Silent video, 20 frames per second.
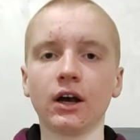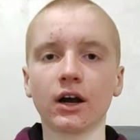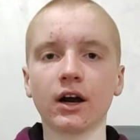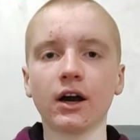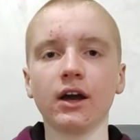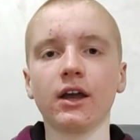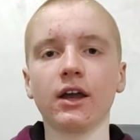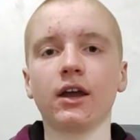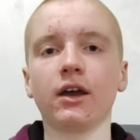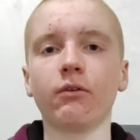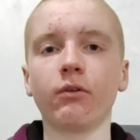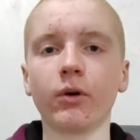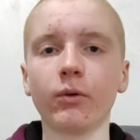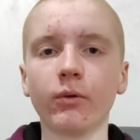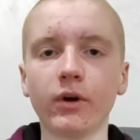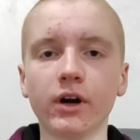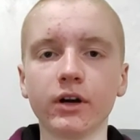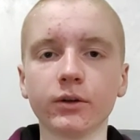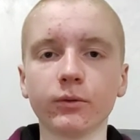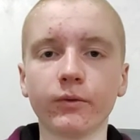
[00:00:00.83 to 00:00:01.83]
Hi
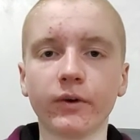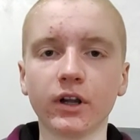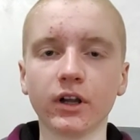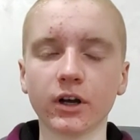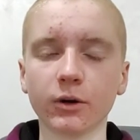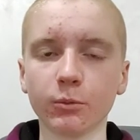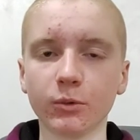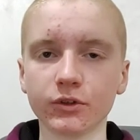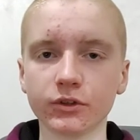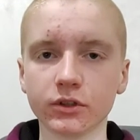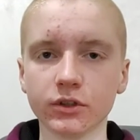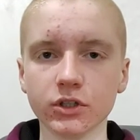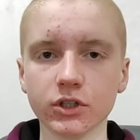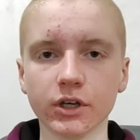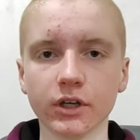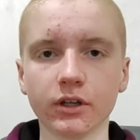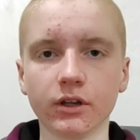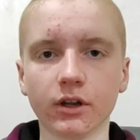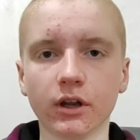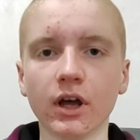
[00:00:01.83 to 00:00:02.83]
everyone, welcome on the
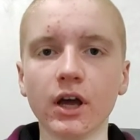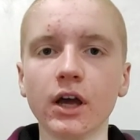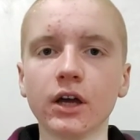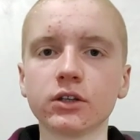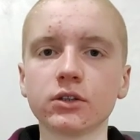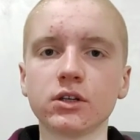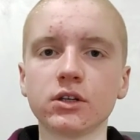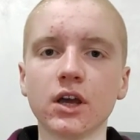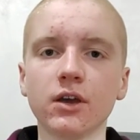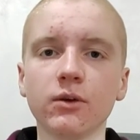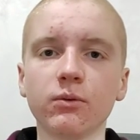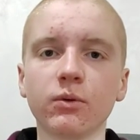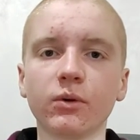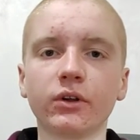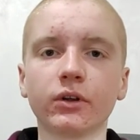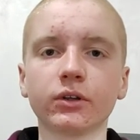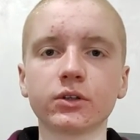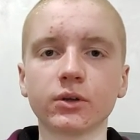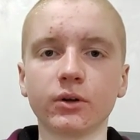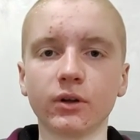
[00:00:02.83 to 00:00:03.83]
channel. Today we
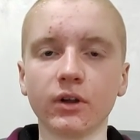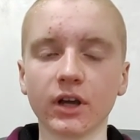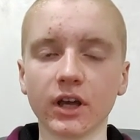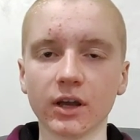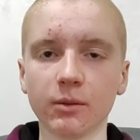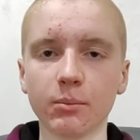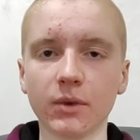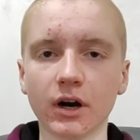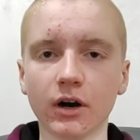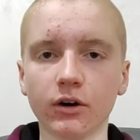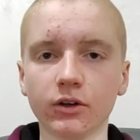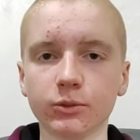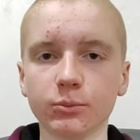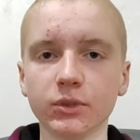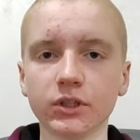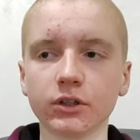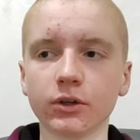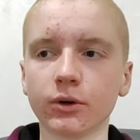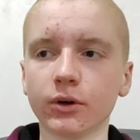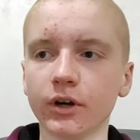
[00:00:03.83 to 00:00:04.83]
will talk about
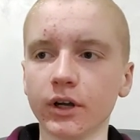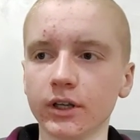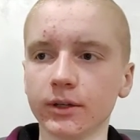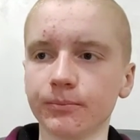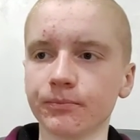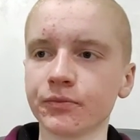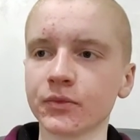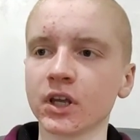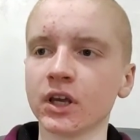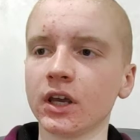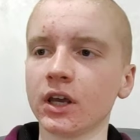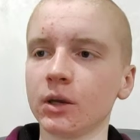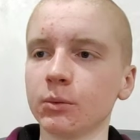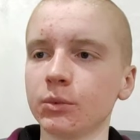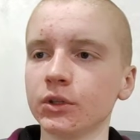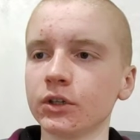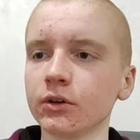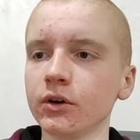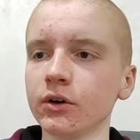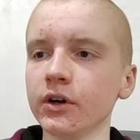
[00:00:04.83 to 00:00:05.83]
Bitcoin.
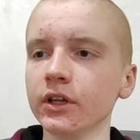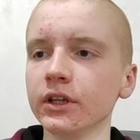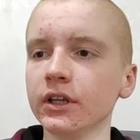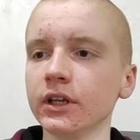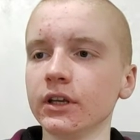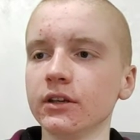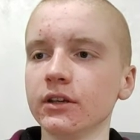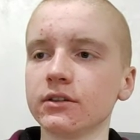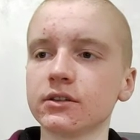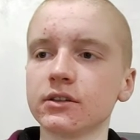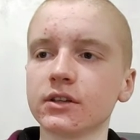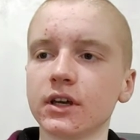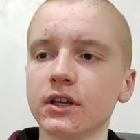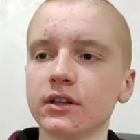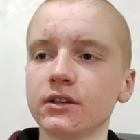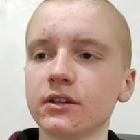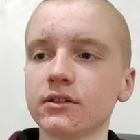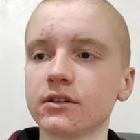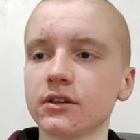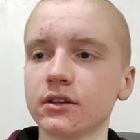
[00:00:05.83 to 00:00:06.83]
Bitcoin is a
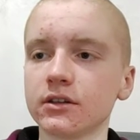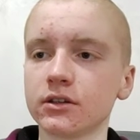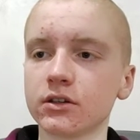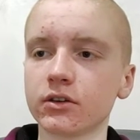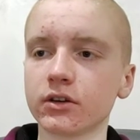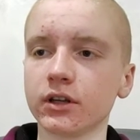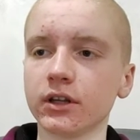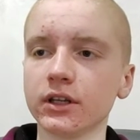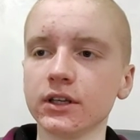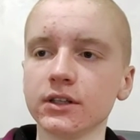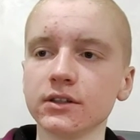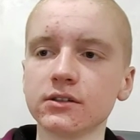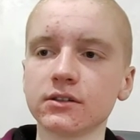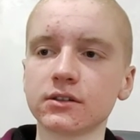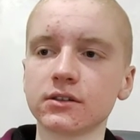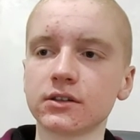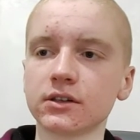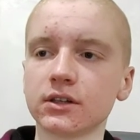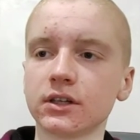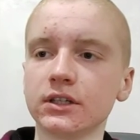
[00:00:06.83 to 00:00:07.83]

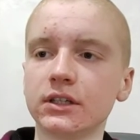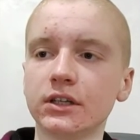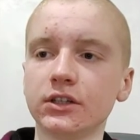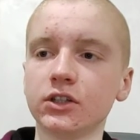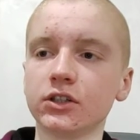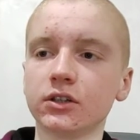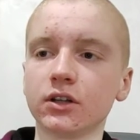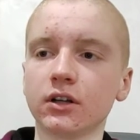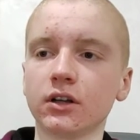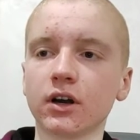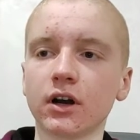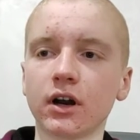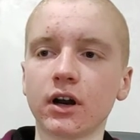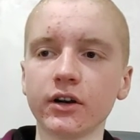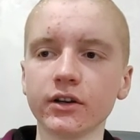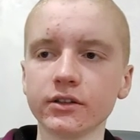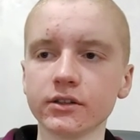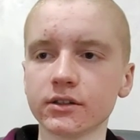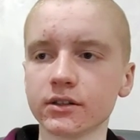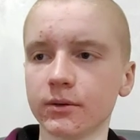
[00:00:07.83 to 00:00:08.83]
decentralized digital
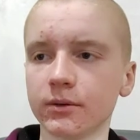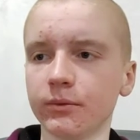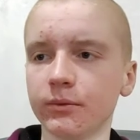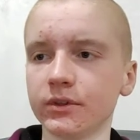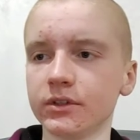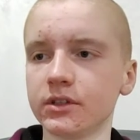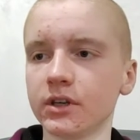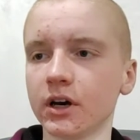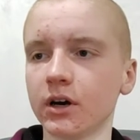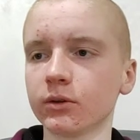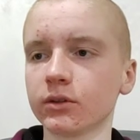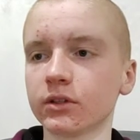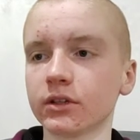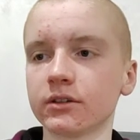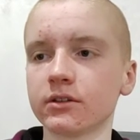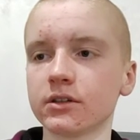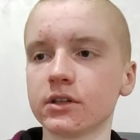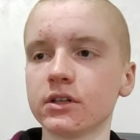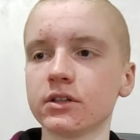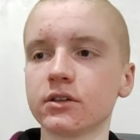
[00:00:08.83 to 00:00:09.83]
currency without a
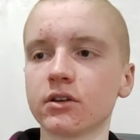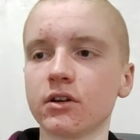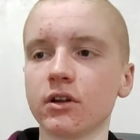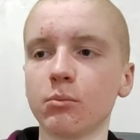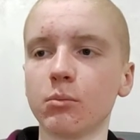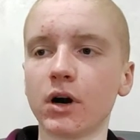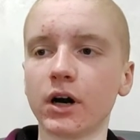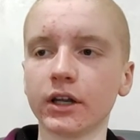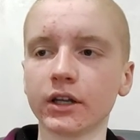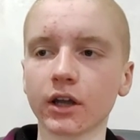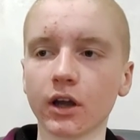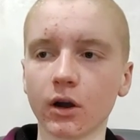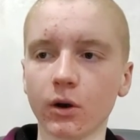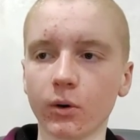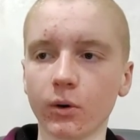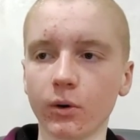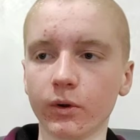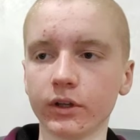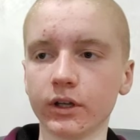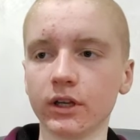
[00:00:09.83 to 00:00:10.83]
central bank
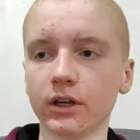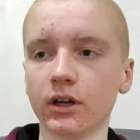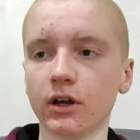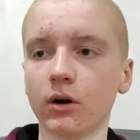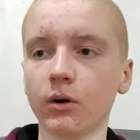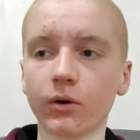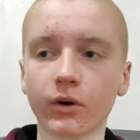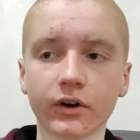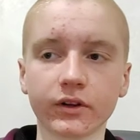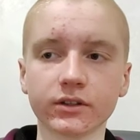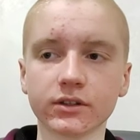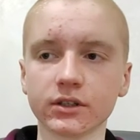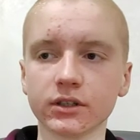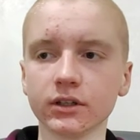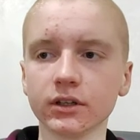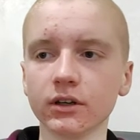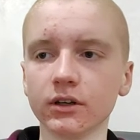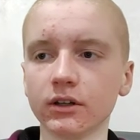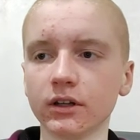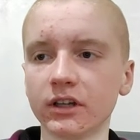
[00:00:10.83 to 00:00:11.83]
or
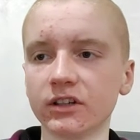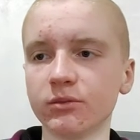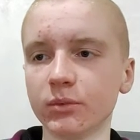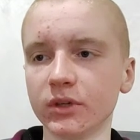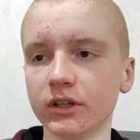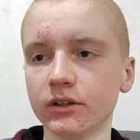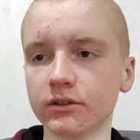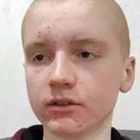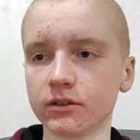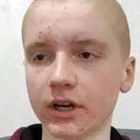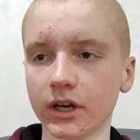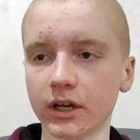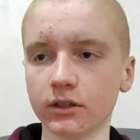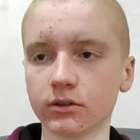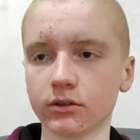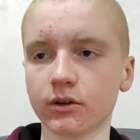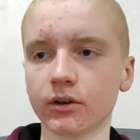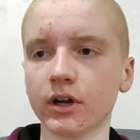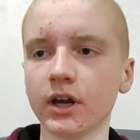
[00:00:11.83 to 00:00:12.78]
single administrator